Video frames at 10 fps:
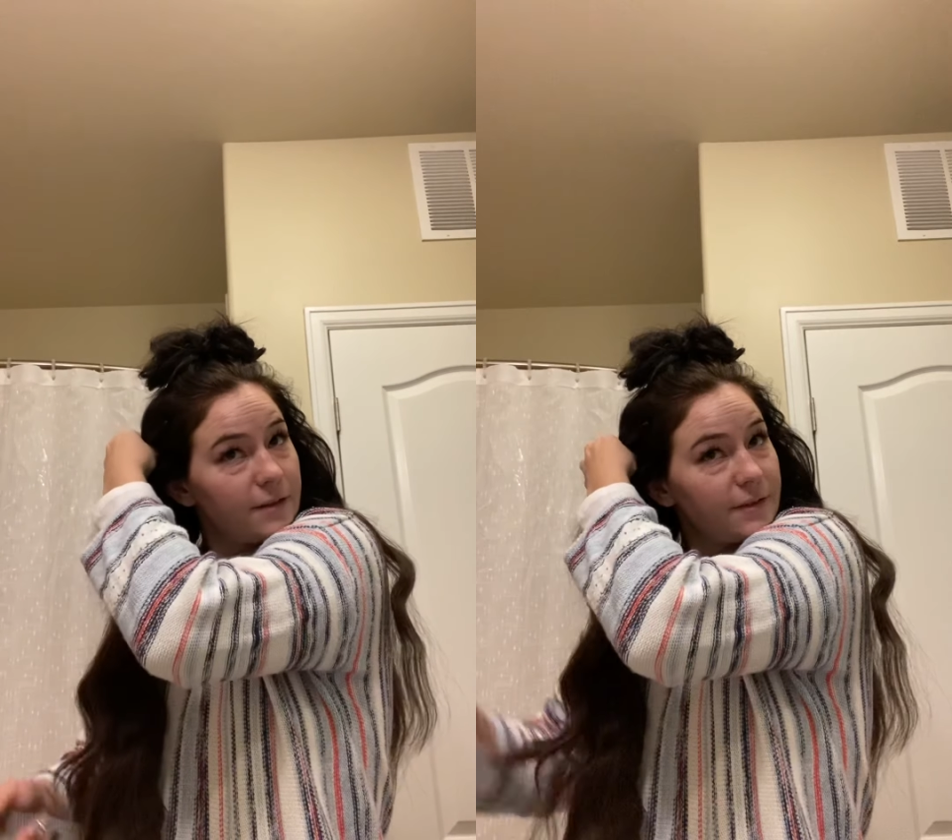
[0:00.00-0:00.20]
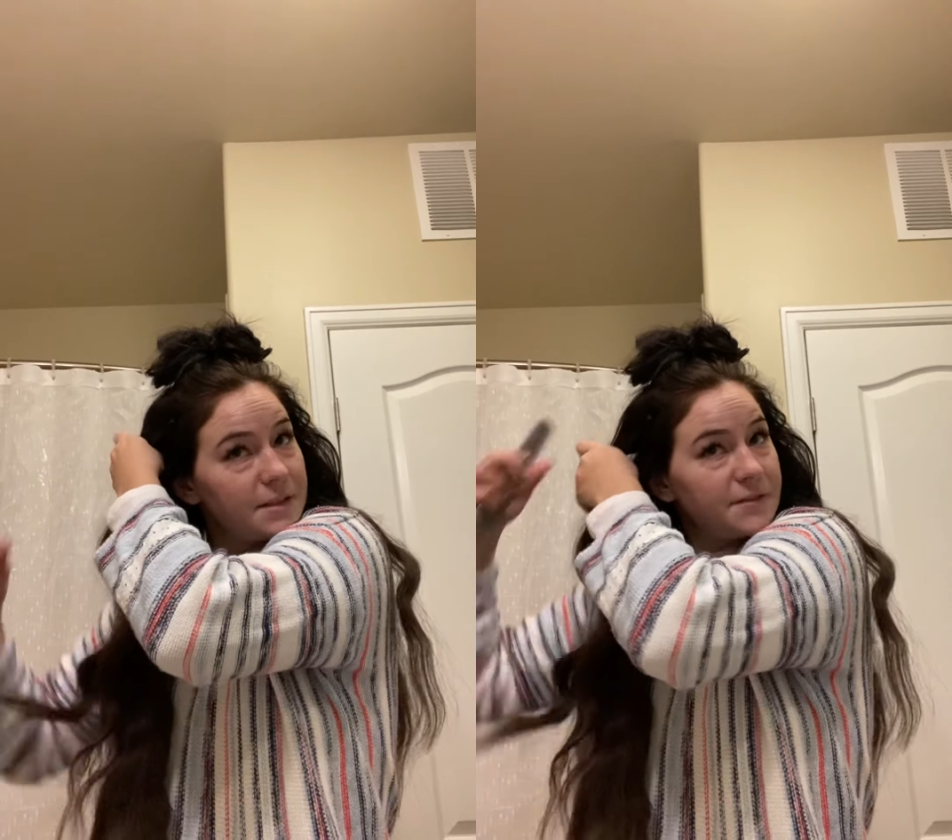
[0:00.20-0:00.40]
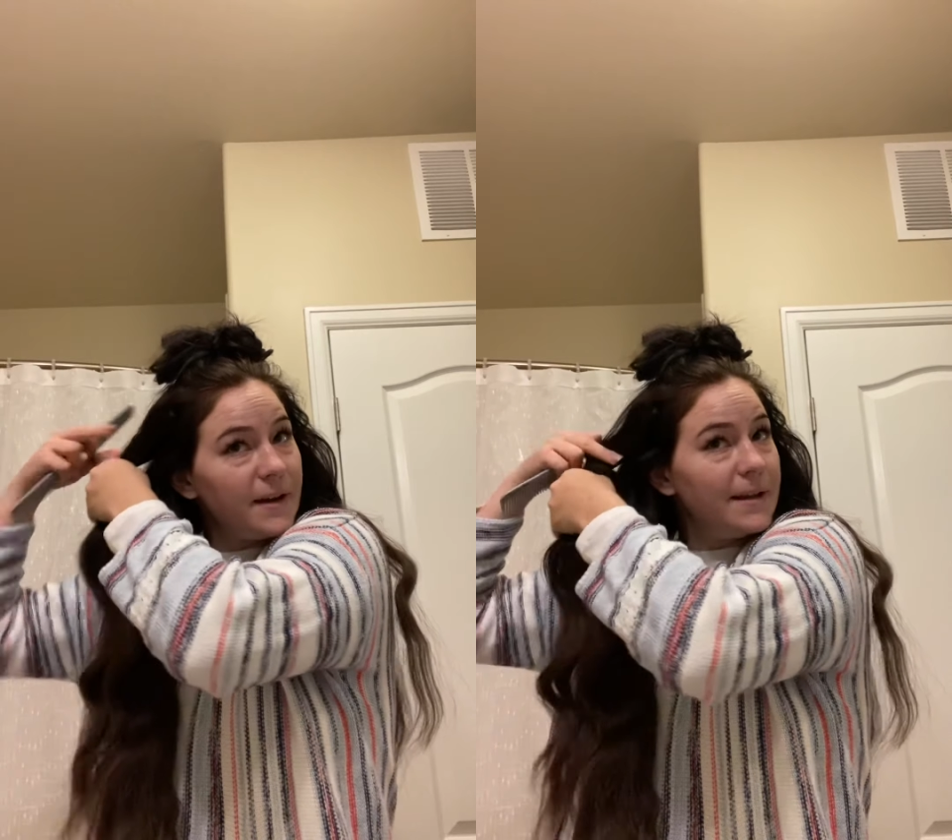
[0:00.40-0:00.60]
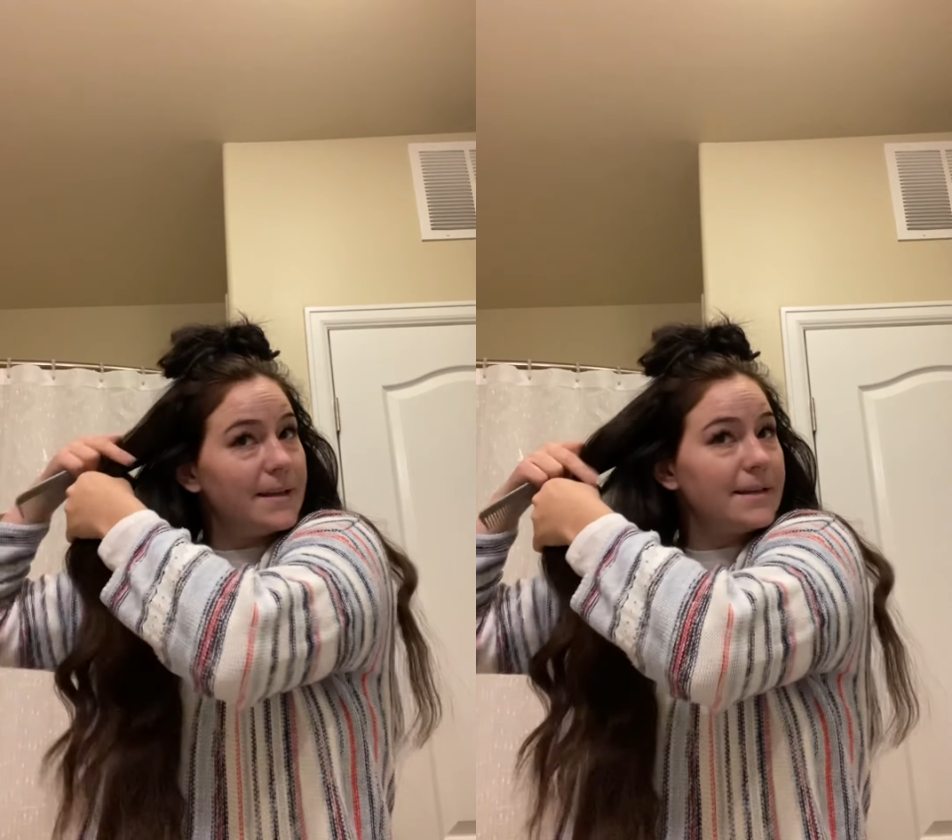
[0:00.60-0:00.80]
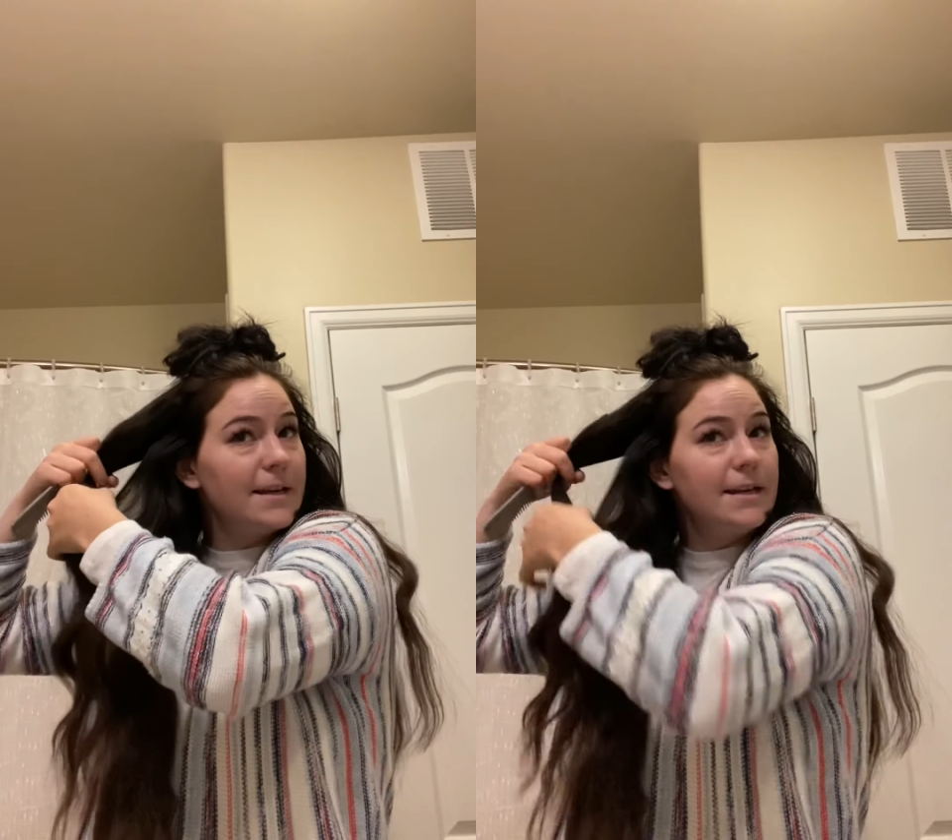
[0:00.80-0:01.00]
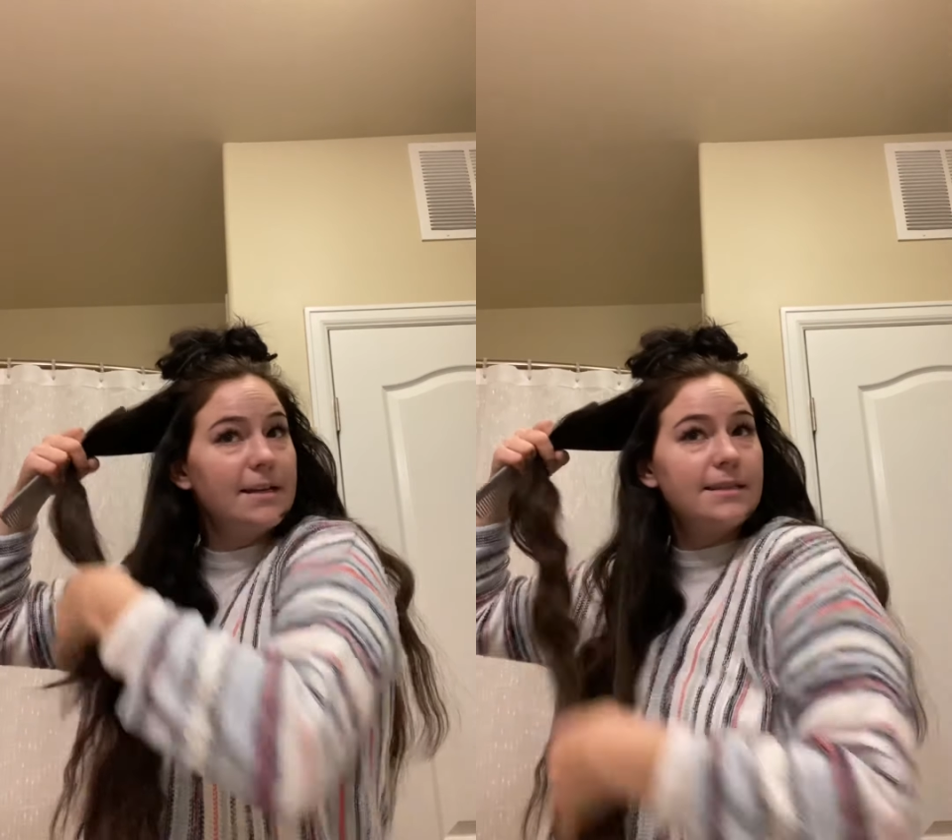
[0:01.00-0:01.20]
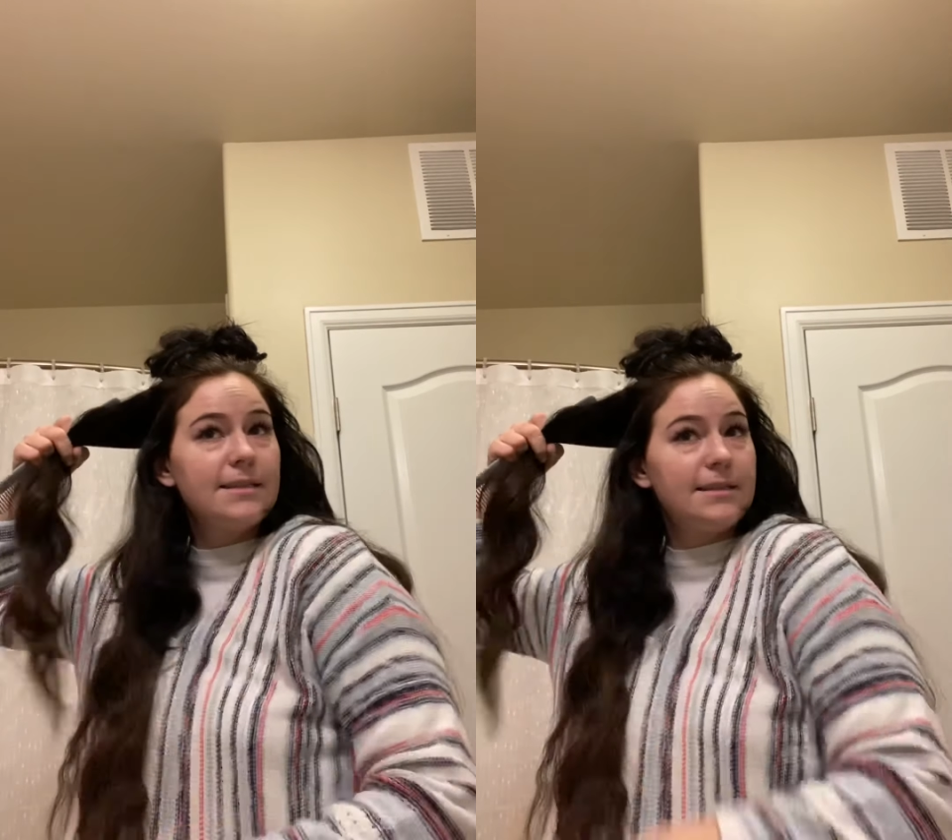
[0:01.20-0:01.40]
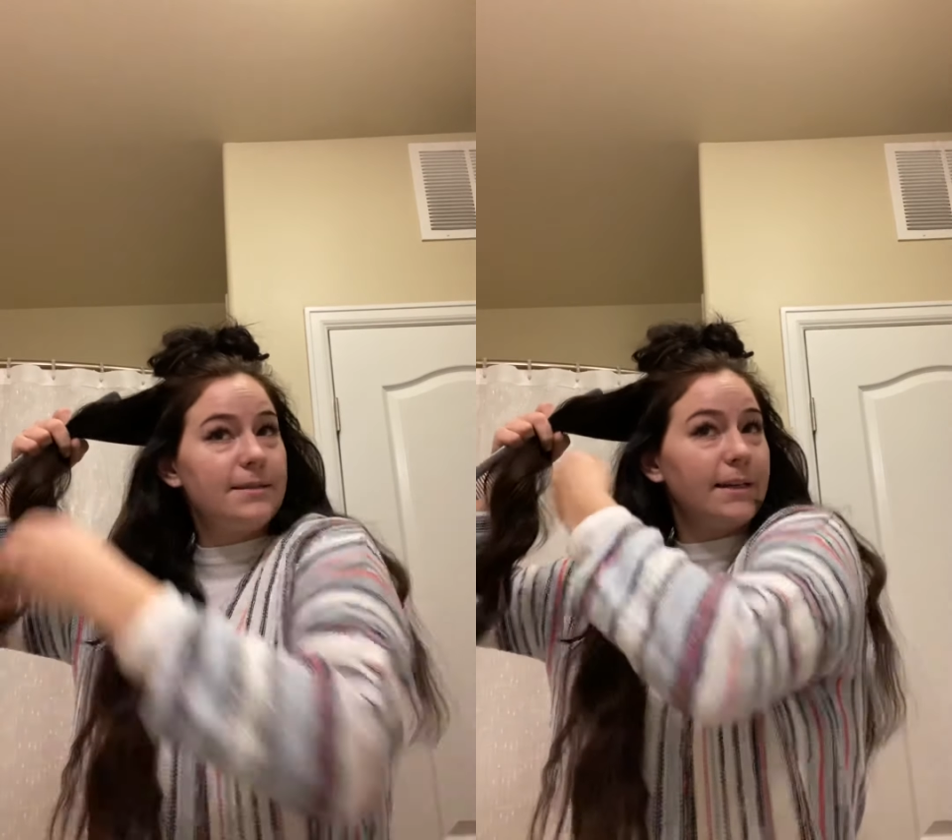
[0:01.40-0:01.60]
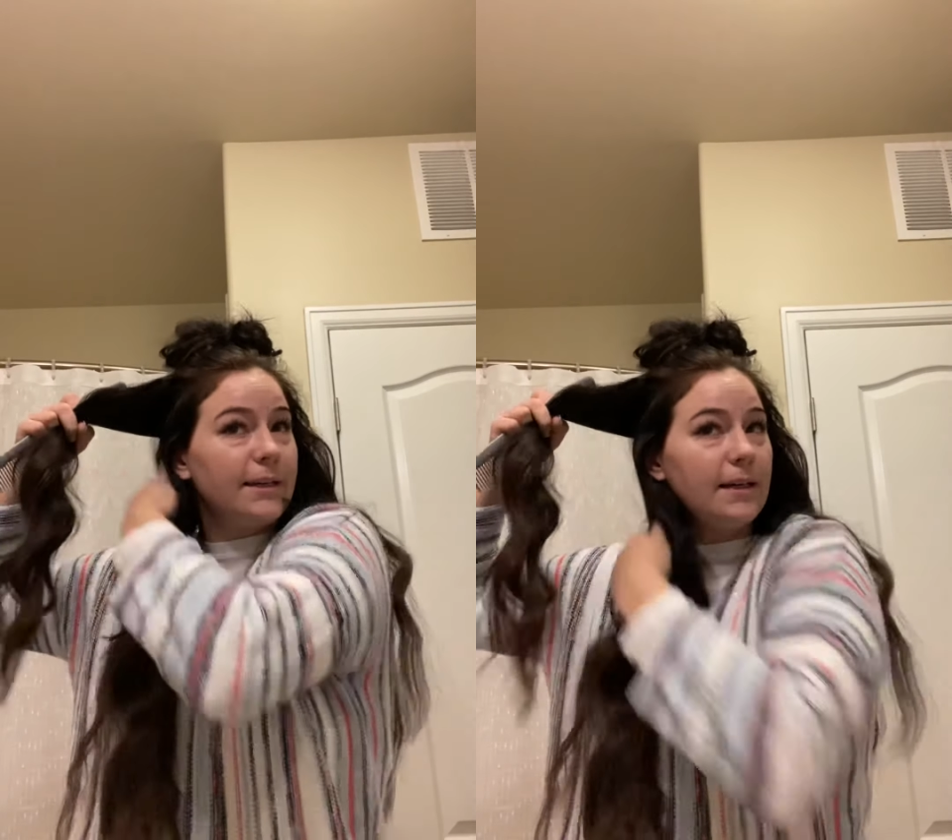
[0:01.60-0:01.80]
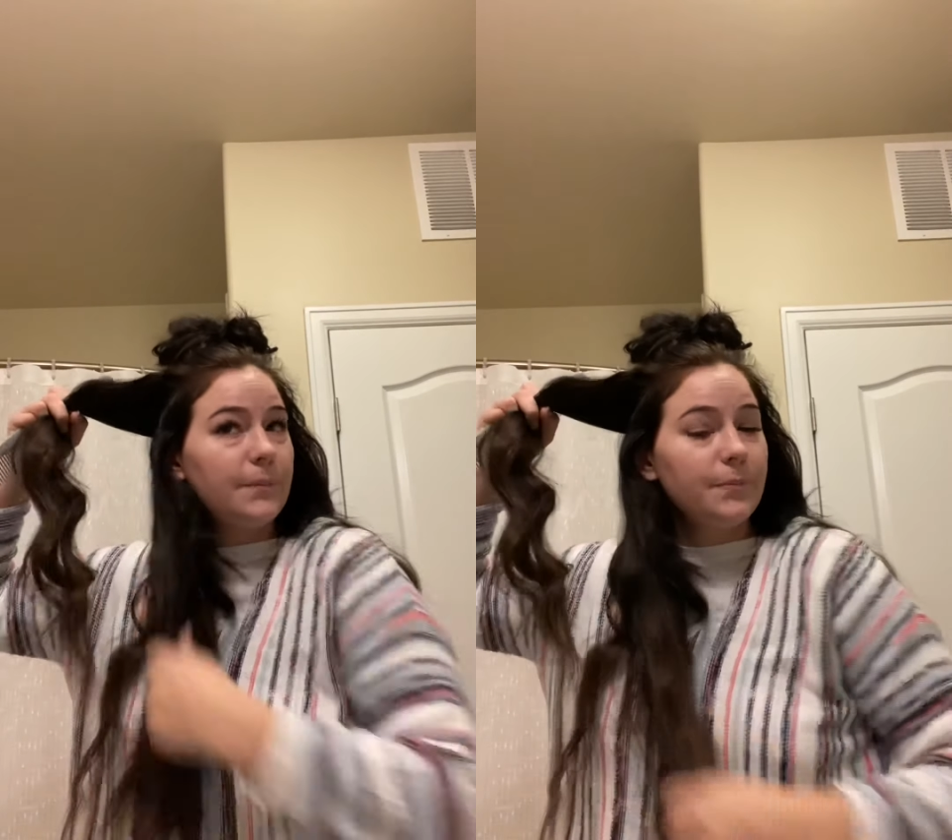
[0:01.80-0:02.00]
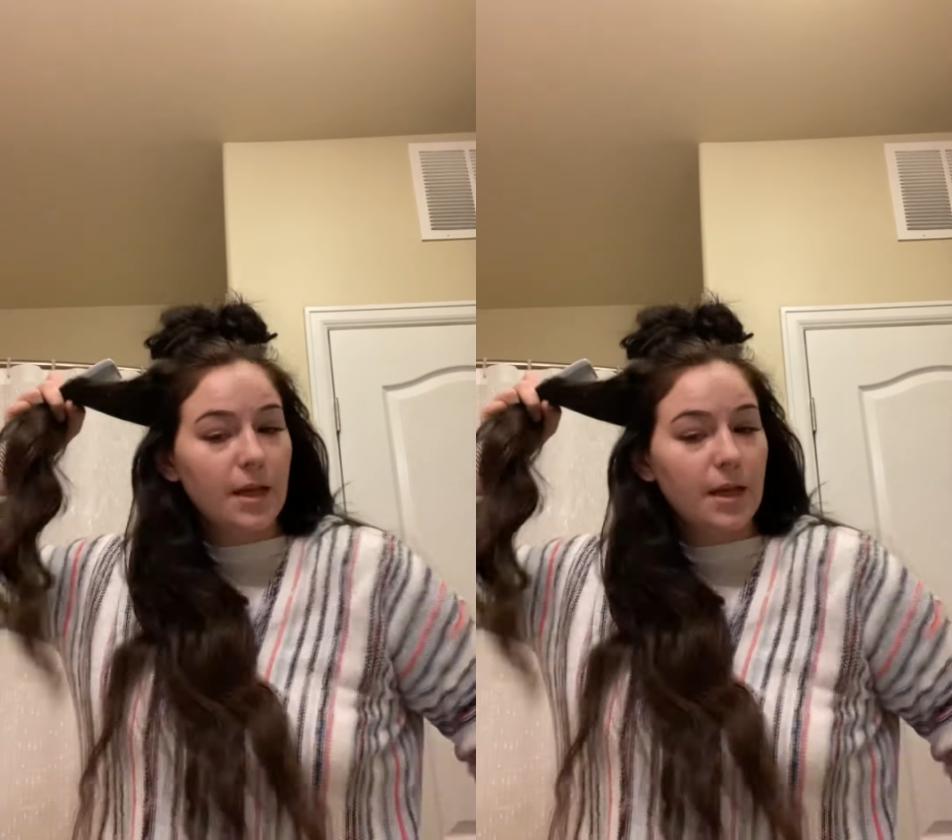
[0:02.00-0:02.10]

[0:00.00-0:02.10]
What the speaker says: I just find it sticky.